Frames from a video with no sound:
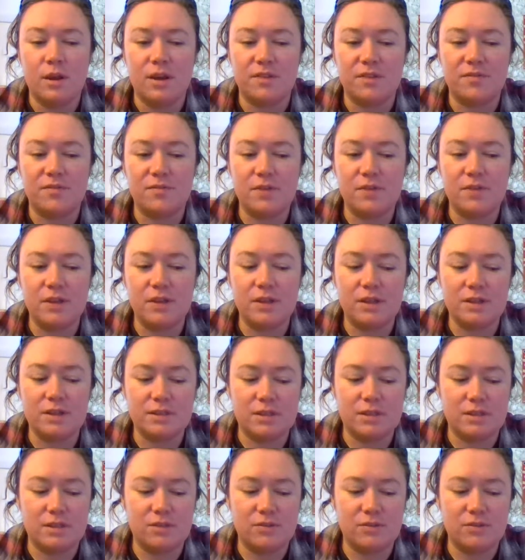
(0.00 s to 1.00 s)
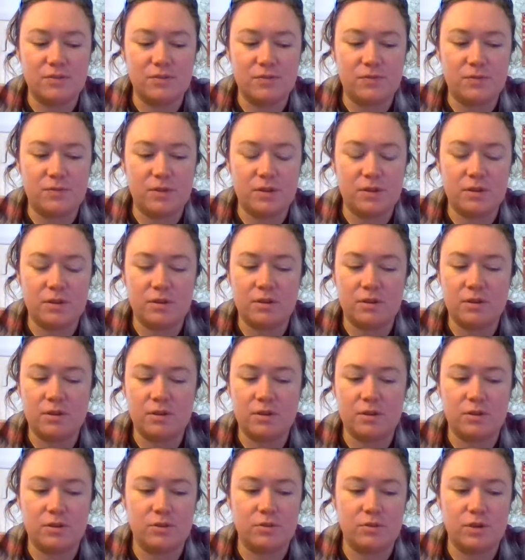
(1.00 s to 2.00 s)
feel as if
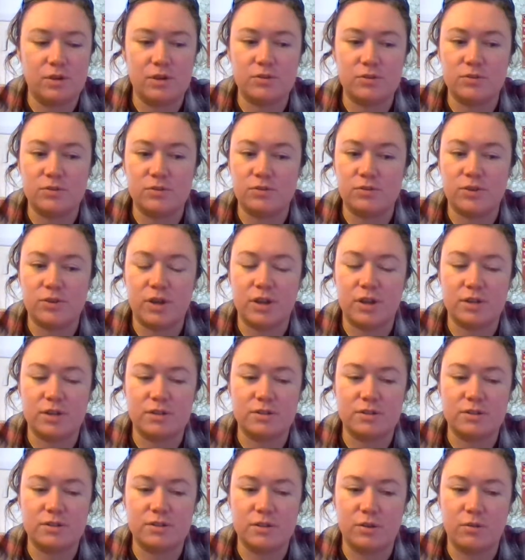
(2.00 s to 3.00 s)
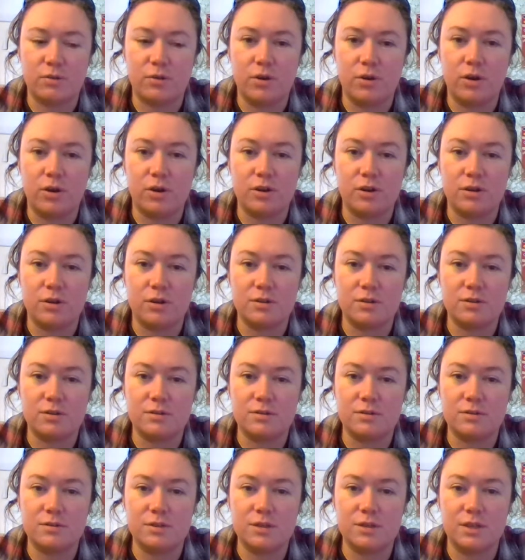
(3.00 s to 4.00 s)
you guys are trying so hard
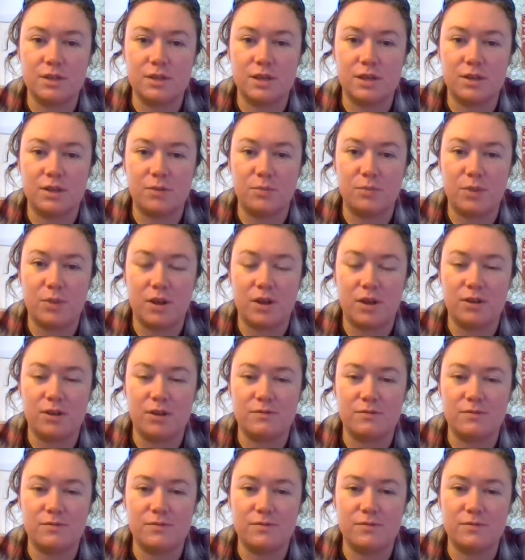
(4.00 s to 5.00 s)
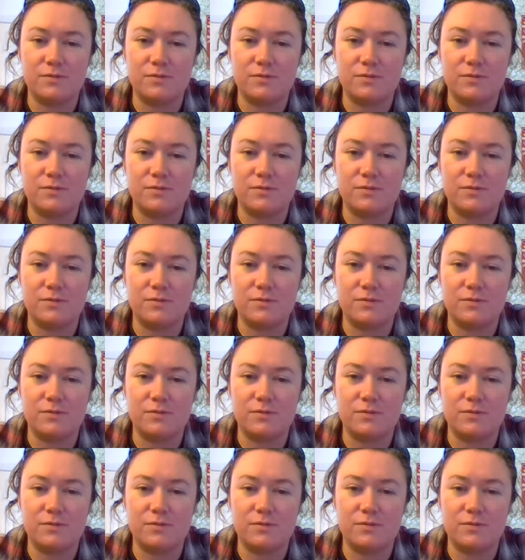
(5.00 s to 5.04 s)
to get above